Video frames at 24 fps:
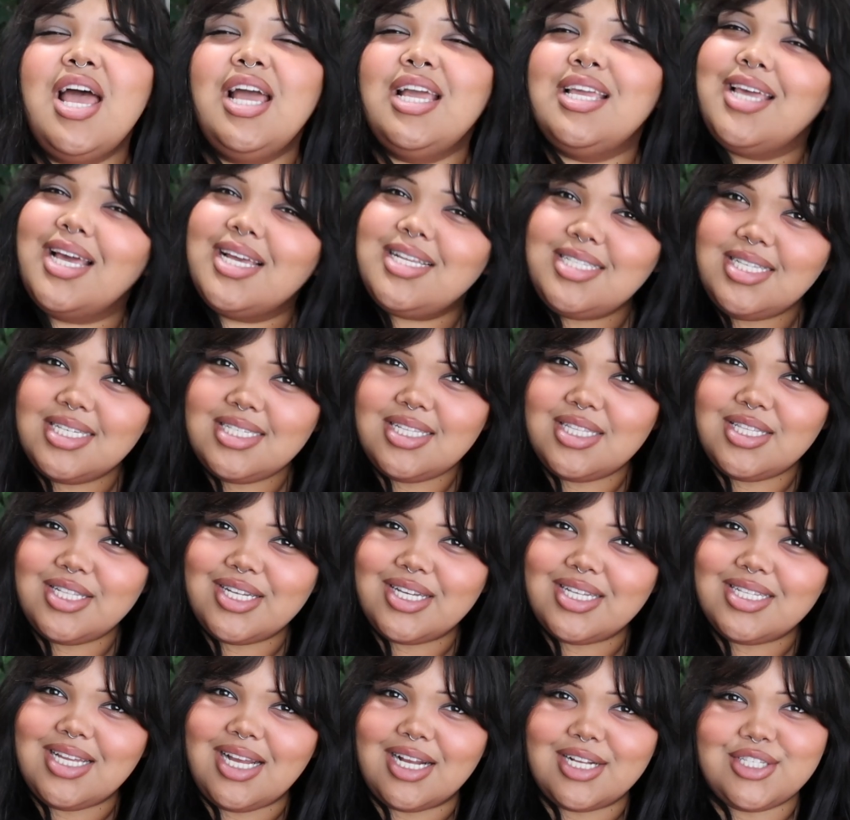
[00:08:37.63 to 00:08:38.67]
Yes, he's in The
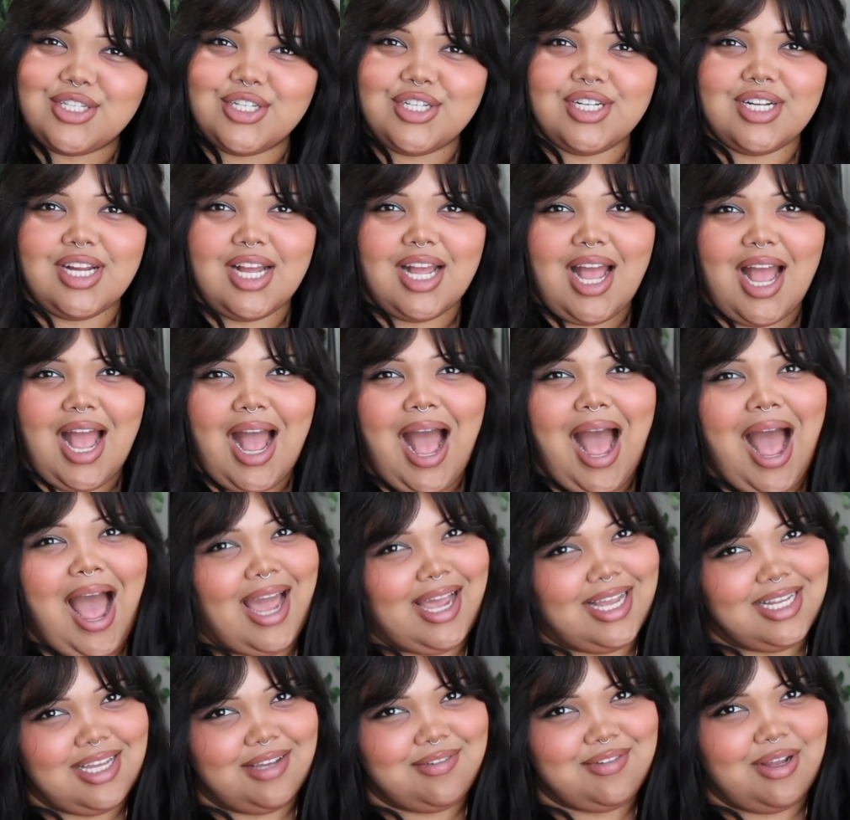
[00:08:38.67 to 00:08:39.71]
Good Doctor.
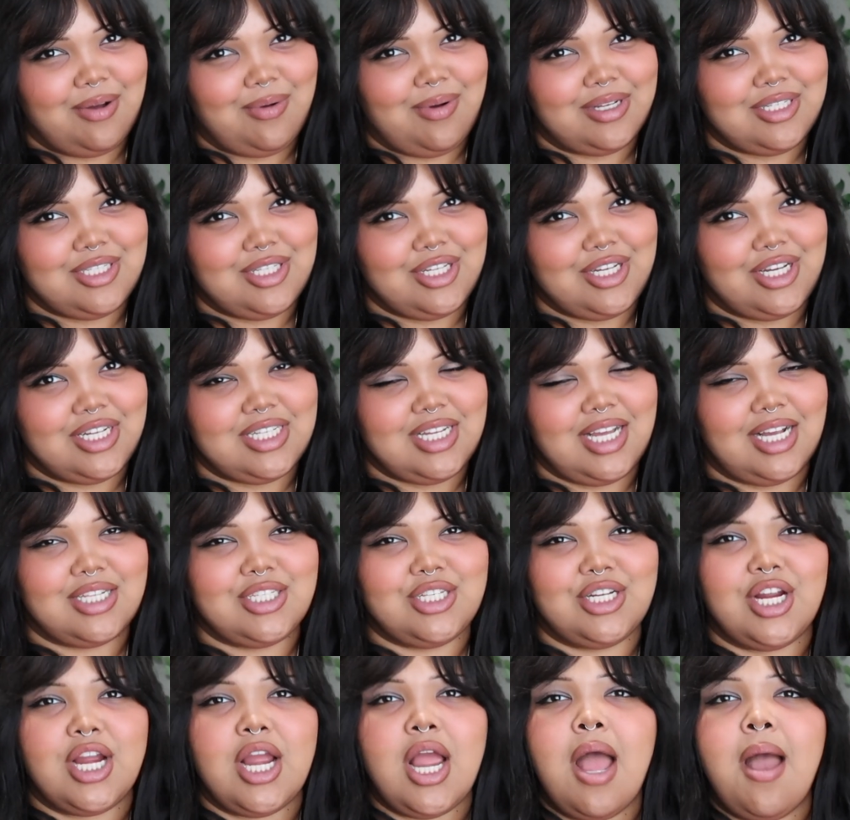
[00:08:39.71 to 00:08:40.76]
I have not watched The Good
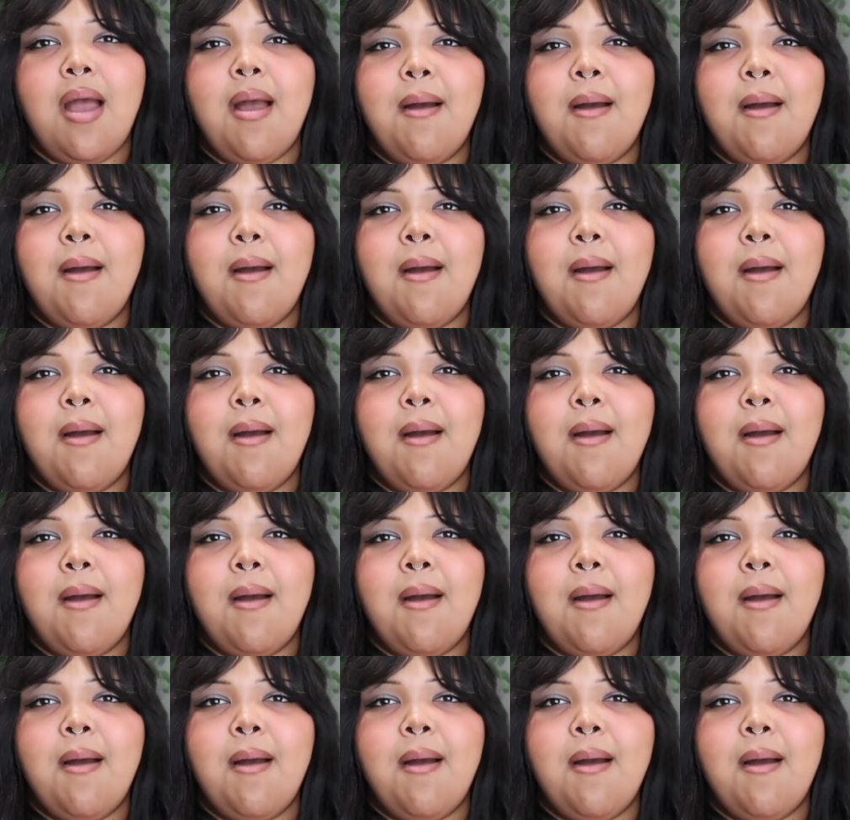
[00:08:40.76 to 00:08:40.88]
Doctor.